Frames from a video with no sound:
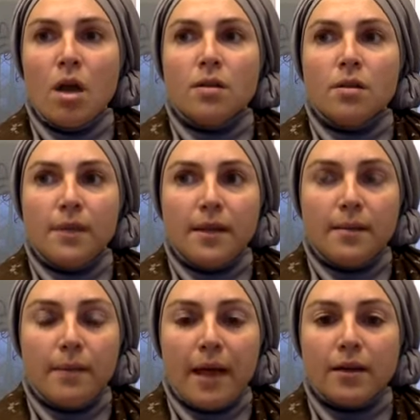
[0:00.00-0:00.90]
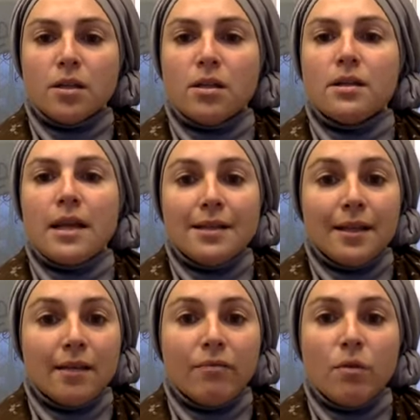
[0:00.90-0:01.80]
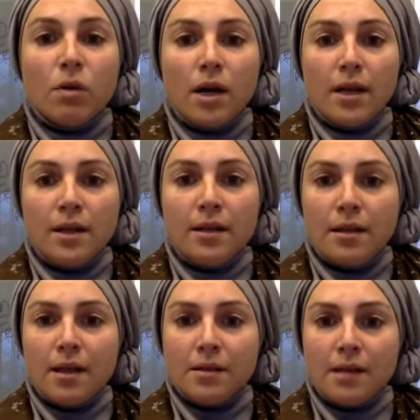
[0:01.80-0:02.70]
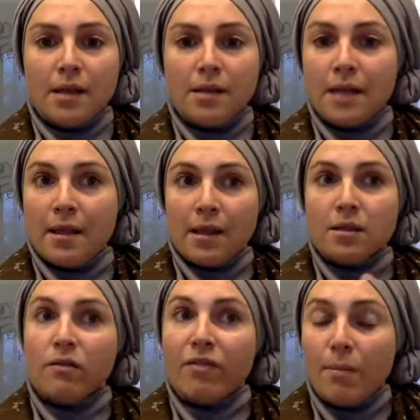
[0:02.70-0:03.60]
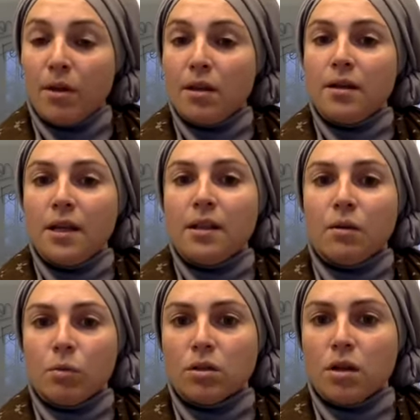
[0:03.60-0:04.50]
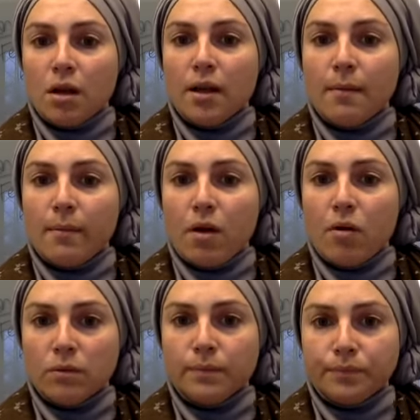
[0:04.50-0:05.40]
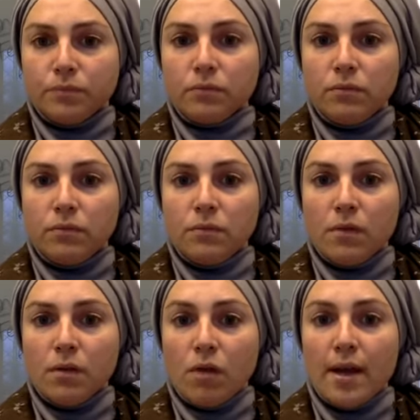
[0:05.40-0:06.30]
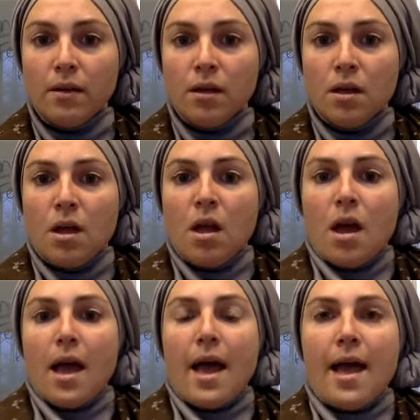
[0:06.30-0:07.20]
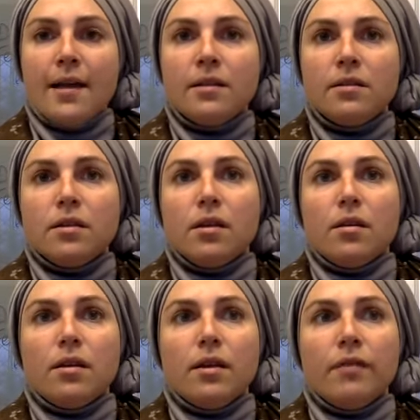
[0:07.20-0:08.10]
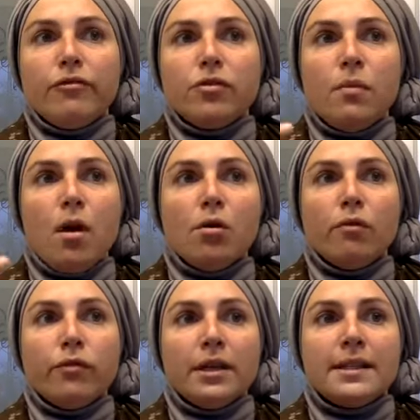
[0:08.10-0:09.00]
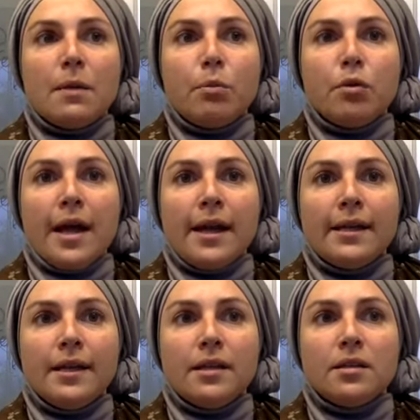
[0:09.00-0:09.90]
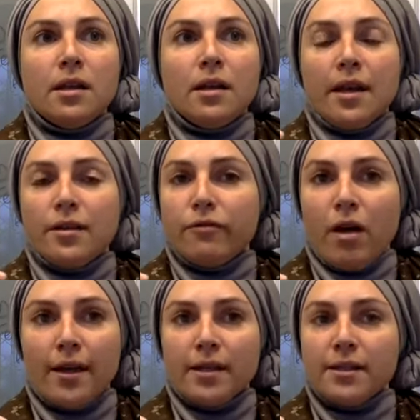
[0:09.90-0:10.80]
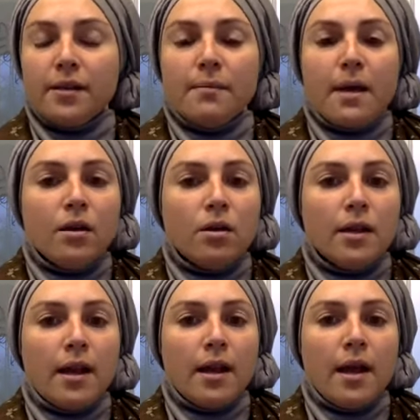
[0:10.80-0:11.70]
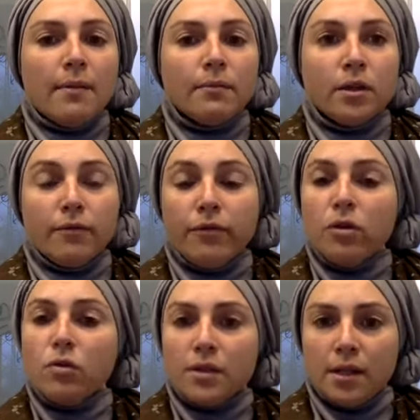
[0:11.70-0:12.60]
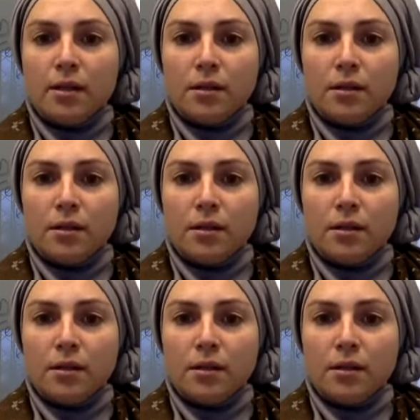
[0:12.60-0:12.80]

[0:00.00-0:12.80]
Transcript: to be compassionate and to give me what i need in that sense and that's a feminine need that we're talking about right right and if tomorrow for example i need advice in a matter that i'm confused in